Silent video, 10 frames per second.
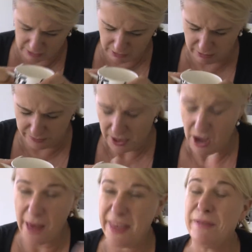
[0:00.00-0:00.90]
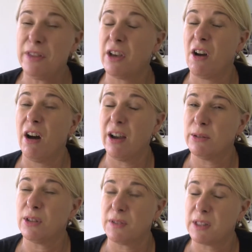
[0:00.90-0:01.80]
oh. I think for the guy it
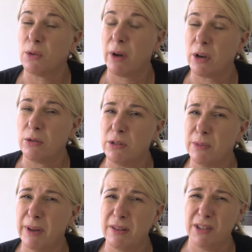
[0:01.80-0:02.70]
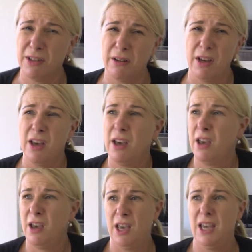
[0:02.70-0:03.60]
was obviously quite good, but you know,
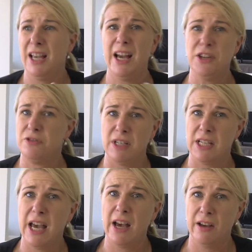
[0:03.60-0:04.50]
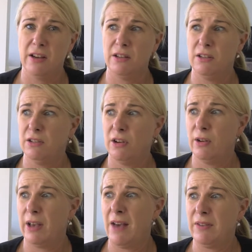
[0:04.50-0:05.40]
in a country town, you
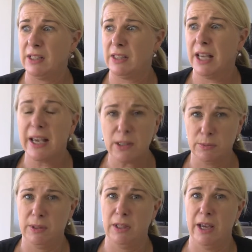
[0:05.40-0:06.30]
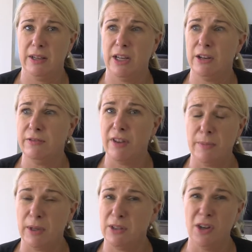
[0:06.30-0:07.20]
know, having sex was like
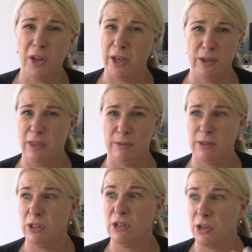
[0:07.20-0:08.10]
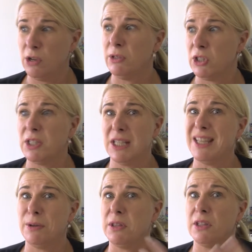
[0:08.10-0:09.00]
terrifying because not like you, there was, you know, you would just
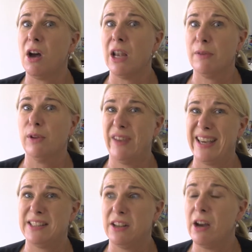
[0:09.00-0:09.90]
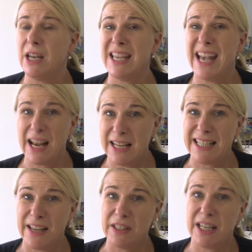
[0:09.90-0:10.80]
sit there with this high level of anxiety
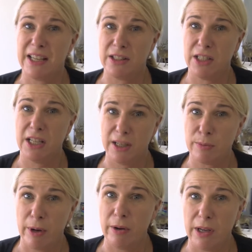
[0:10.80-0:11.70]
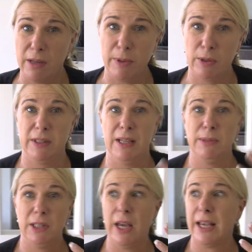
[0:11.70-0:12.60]
counting down the days to your next period because it
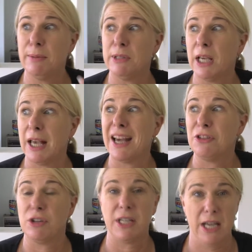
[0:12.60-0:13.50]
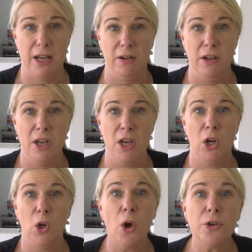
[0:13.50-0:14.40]
was like a country town
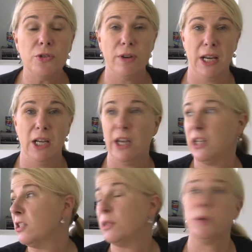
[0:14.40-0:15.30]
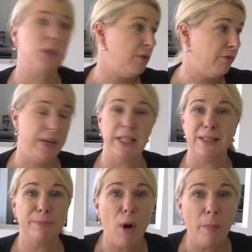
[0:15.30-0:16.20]
lottery. Like you just watch your
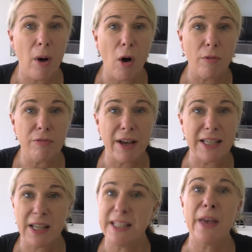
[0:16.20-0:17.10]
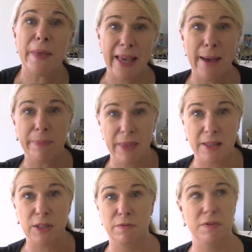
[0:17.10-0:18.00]
friends pop off. That's how they kept
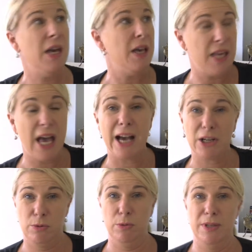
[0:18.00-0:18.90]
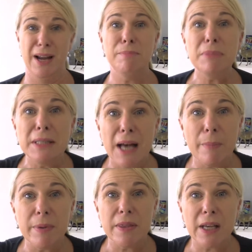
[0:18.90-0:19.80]
the sort of the actual numbers
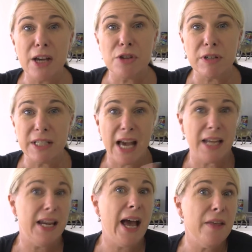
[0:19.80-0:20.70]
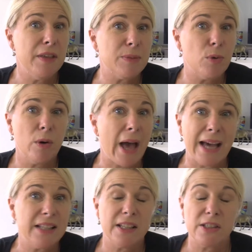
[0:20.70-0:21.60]
up in the country town. Now there's more
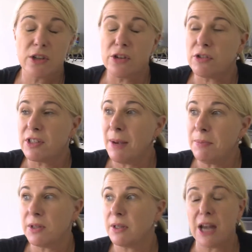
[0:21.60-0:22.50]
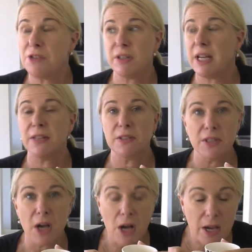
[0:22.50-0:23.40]
access to contraception. Country towns
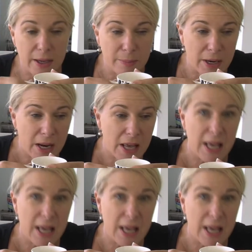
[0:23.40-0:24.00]
are dying. But